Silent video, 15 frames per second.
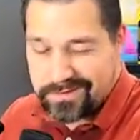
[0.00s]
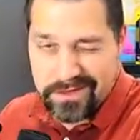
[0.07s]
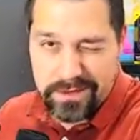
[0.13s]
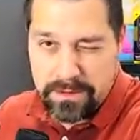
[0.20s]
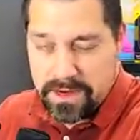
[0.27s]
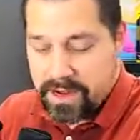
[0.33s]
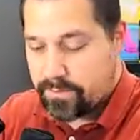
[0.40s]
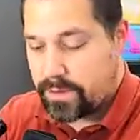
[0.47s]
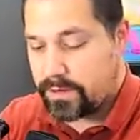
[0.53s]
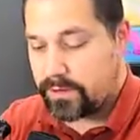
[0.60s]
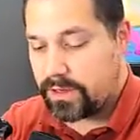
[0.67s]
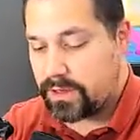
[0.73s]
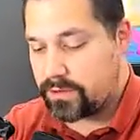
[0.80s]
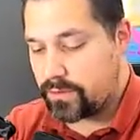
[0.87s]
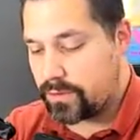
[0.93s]
you might have better
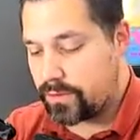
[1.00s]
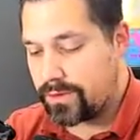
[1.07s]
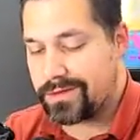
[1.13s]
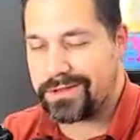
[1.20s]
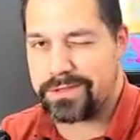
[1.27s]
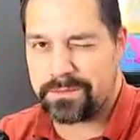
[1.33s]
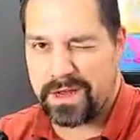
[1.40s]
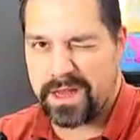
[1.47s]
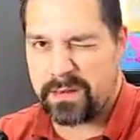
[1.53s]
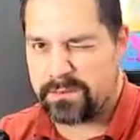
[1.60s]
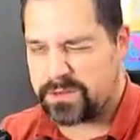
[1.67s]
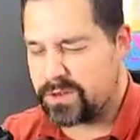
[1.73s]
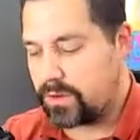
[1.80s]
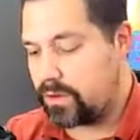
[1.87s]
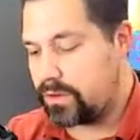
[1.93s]
luck, or just buy them
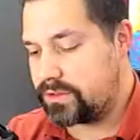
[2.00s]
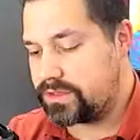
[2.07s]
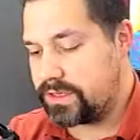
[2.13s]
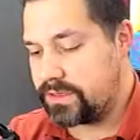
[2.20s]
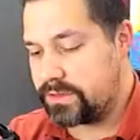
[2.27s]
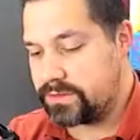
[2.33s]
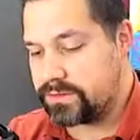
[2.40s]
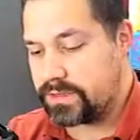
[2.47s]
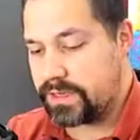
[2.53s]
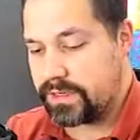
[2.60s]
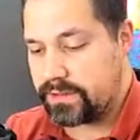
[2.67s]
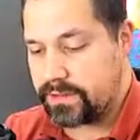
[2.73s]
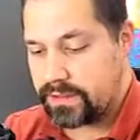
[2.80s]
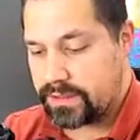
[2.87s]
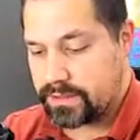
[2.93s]
solo, singles
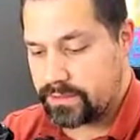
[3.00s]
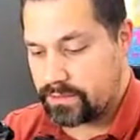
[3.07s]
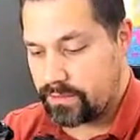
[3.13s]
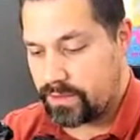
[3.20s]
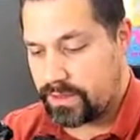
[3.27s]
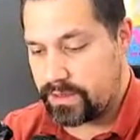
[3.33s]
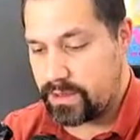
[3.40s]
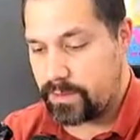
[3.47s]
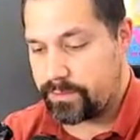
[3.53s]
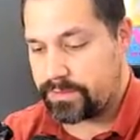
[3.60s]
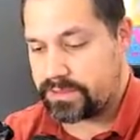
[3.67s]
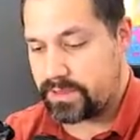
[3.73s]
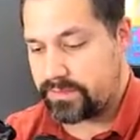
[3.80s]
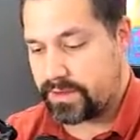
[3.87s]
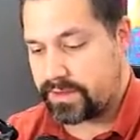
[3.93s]
and uh, go ahead and help
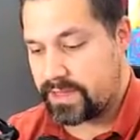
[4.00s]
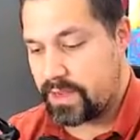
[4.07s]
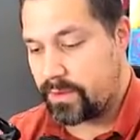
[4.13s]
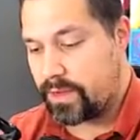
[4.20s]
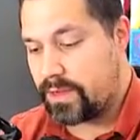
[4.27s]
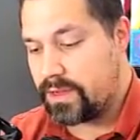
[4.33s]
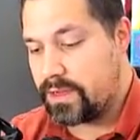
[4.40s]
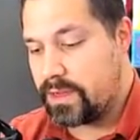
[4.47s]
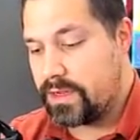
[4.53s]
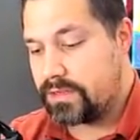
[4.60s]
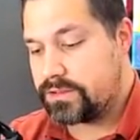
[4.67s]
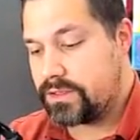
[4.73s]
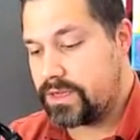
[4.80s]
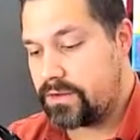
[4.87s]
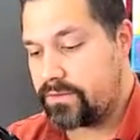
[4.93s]
yourself out that way.
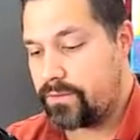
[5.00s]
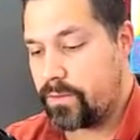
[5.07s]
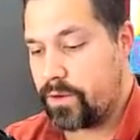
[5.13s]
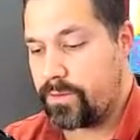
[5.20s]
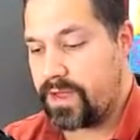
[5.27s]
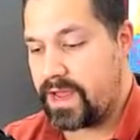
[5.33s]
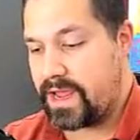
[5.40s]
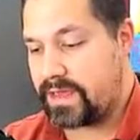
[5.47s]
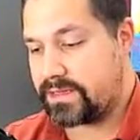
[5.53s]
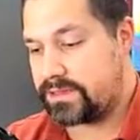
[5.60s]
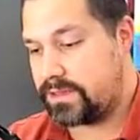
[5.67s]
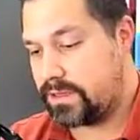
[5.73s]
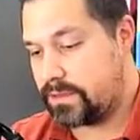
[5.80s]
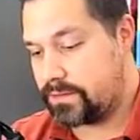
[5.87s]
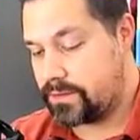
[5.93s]
So you get four packs
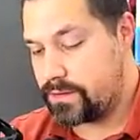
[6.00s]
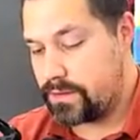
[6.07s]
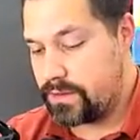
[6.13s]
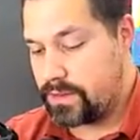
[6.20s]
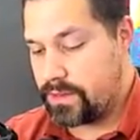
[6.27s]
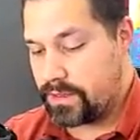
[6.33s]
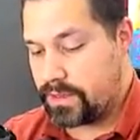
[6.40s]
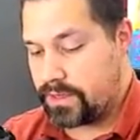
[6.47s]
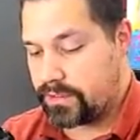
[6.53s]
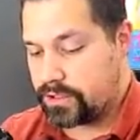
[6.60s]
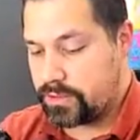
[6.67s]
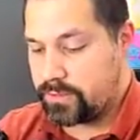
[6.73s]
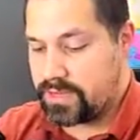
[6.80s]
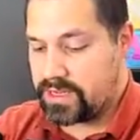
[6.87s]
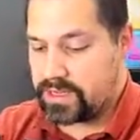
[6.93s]
here, and it
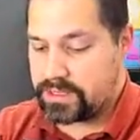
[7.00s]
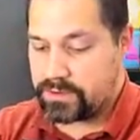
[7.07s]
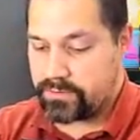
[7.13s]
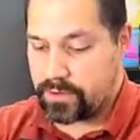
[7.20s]
should be each of